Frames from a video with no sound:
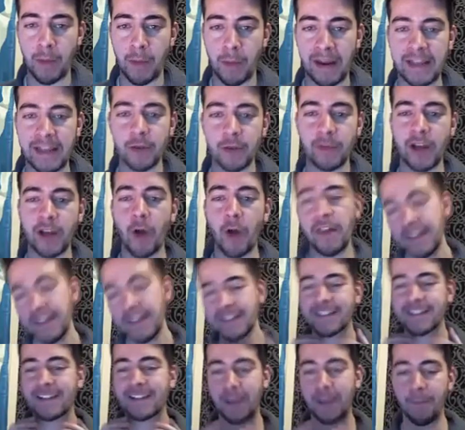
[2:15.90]
But here we go.
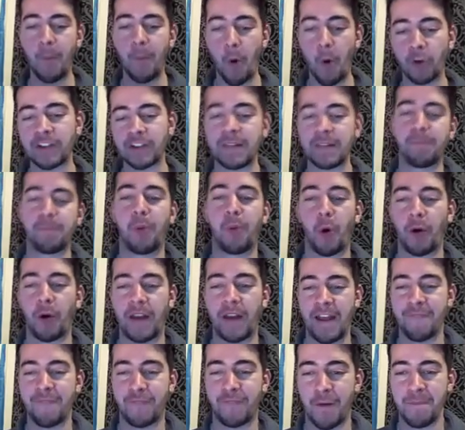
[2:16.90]
This is the most
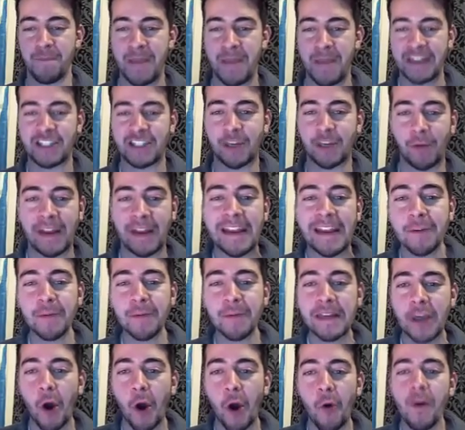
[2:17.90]
important information. Here
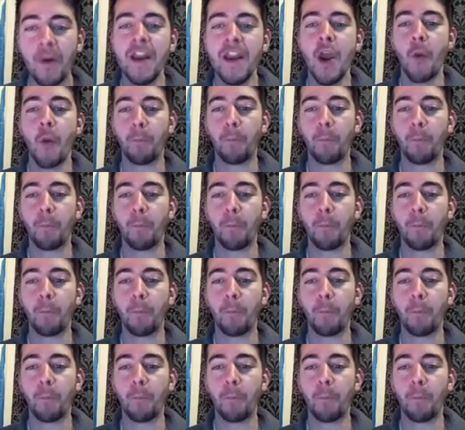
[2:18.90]
we go.